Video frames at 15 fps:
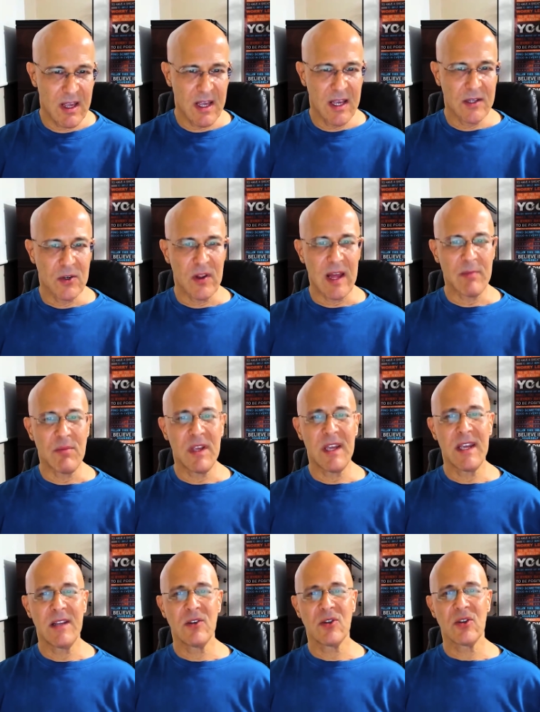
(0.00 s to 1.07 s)
So that
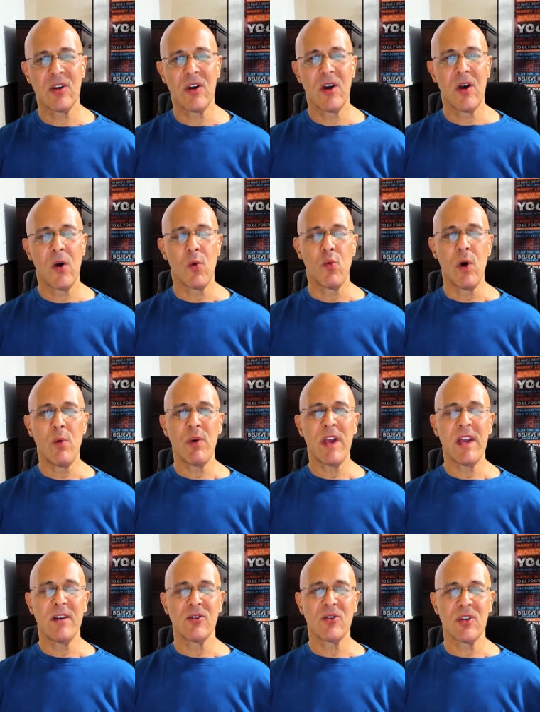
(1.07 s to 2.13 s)
means when we
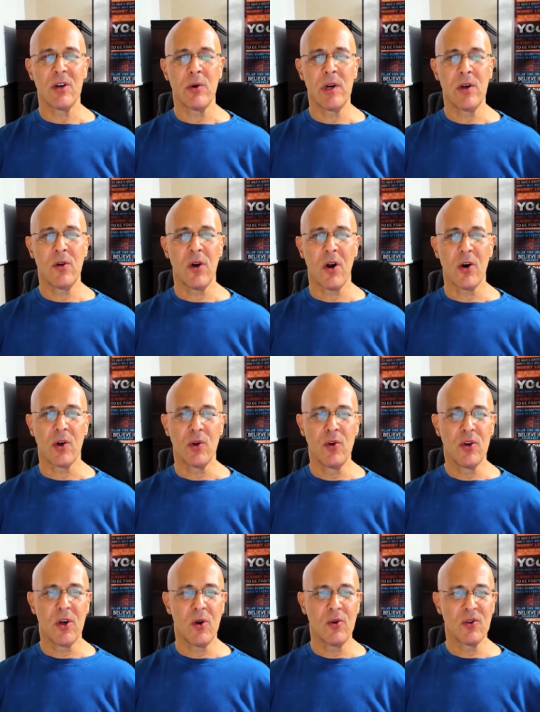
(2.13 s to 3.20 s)
eat cereal, our
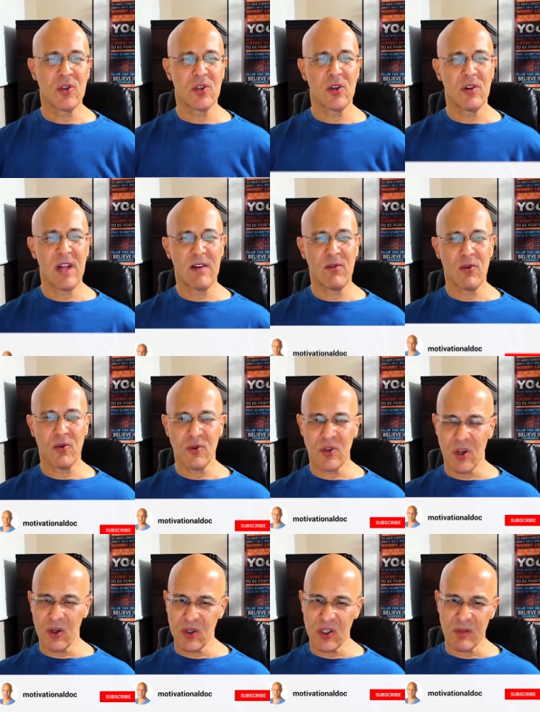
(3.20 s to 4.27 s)
glucose levels
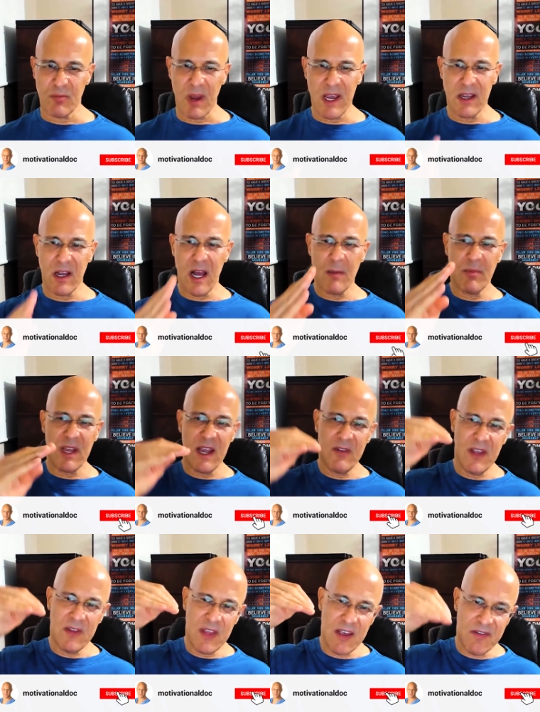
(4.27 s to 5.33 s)
spike up and
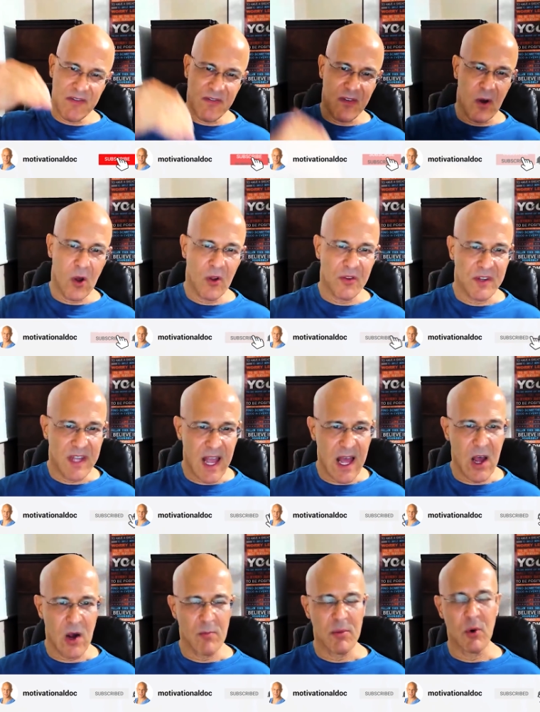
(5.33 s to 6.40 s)
then they fall
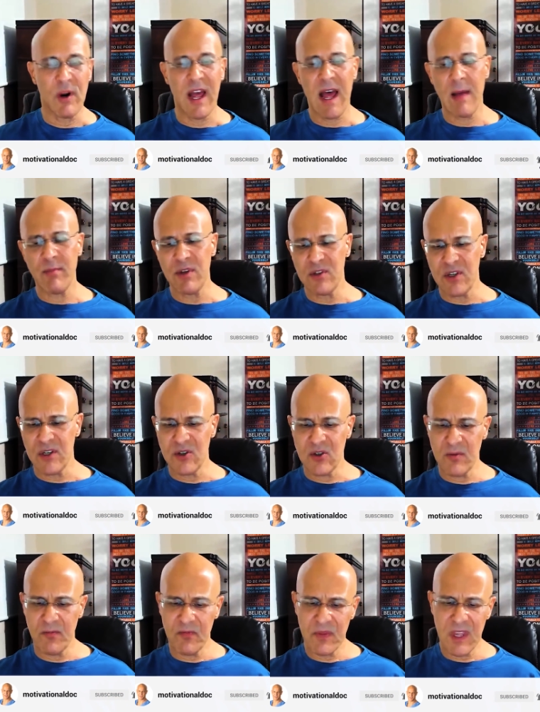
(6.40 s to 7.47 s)
down. But what happens is
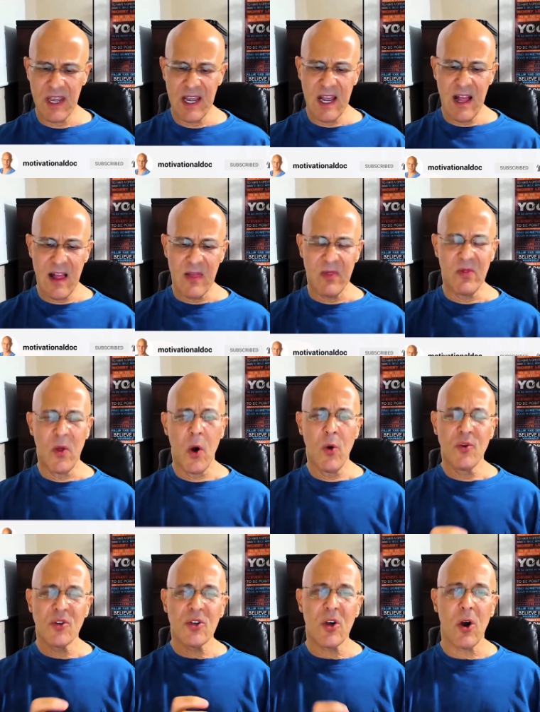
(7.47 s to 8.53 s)

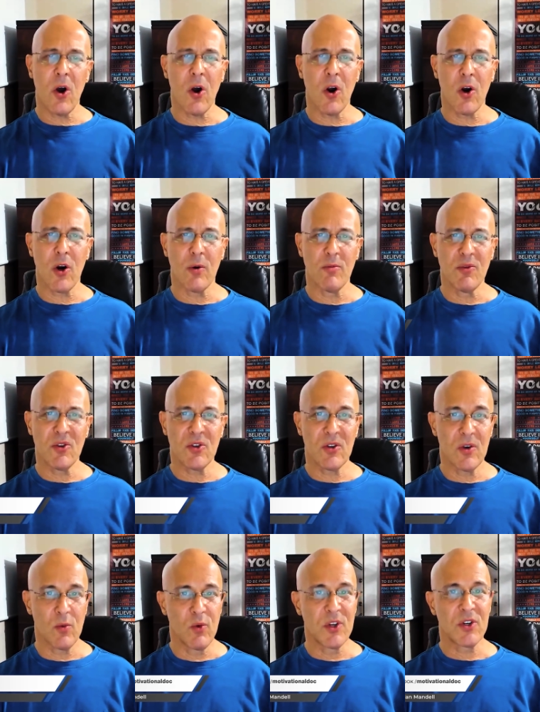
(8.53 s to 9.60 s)
those carbs,
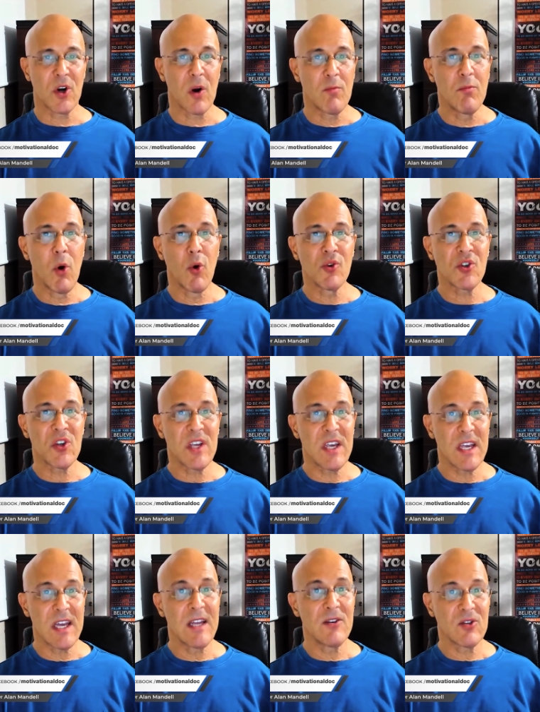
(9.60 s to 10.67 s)
which are mostly
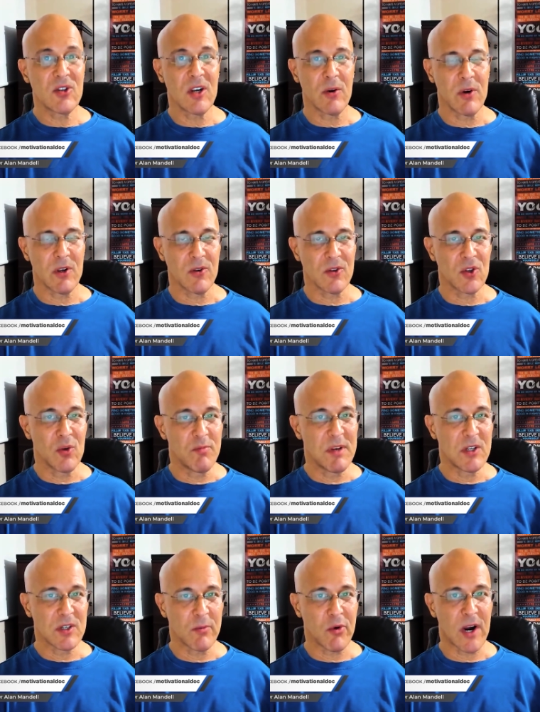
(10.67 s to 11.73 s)
in cereals, you'll be
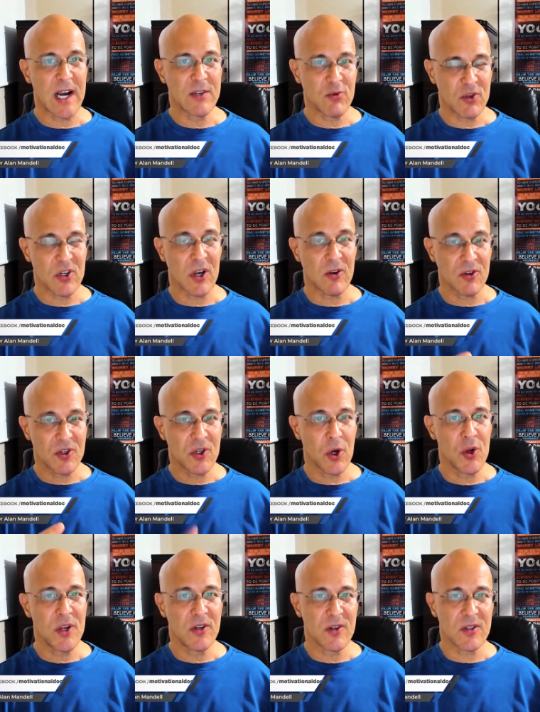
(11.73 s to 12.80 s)
surprised, which I'll show you
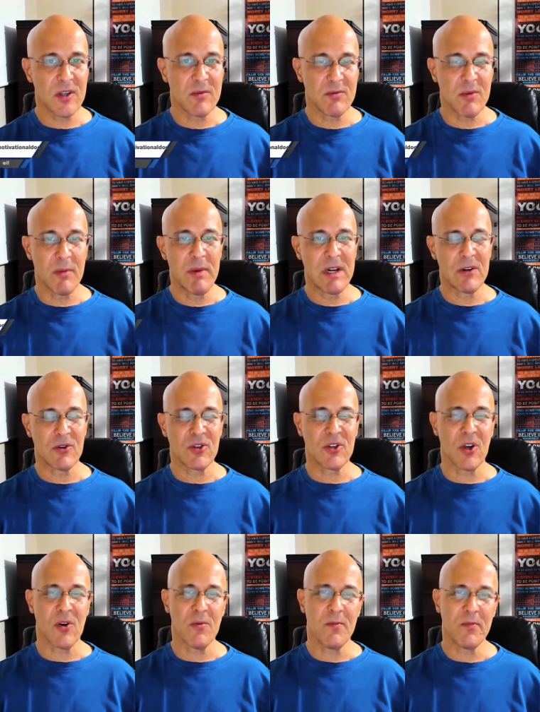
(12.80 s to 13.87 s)
in just a, a minute or
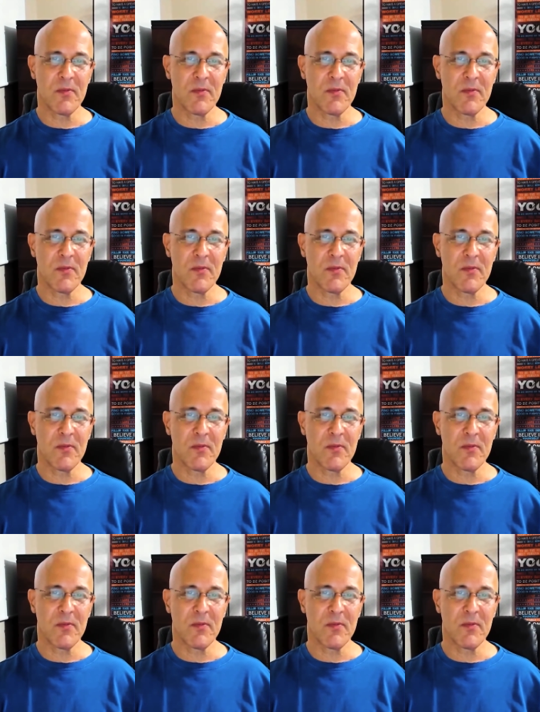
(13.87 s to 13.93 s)
so,